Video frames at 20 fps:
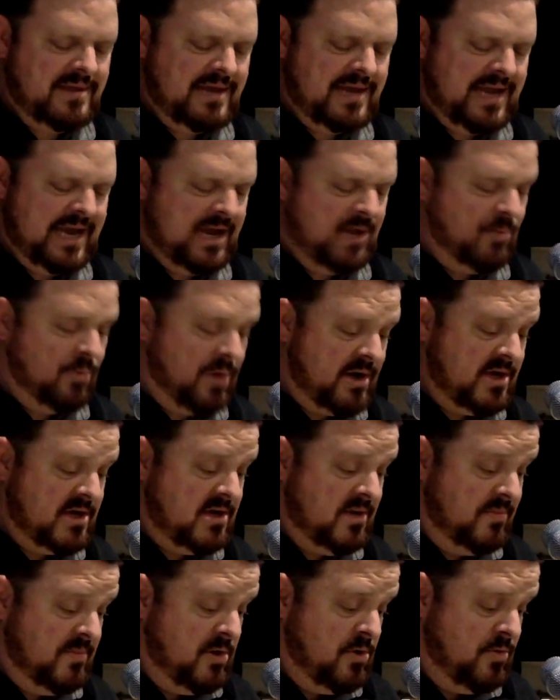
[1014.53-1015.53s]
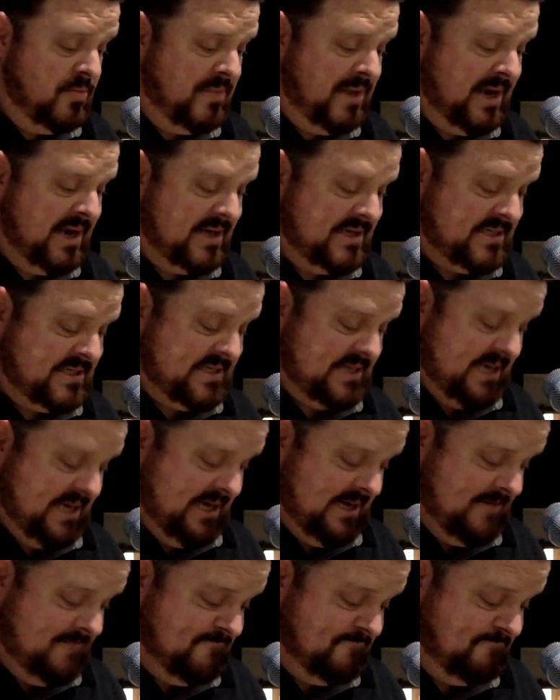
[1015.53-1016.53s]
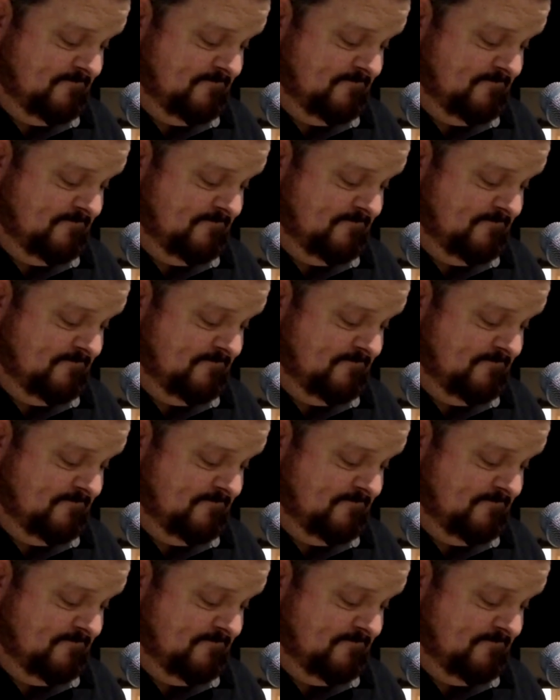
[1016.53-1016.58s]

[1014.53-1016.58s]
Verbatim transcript: And what did the mute man say?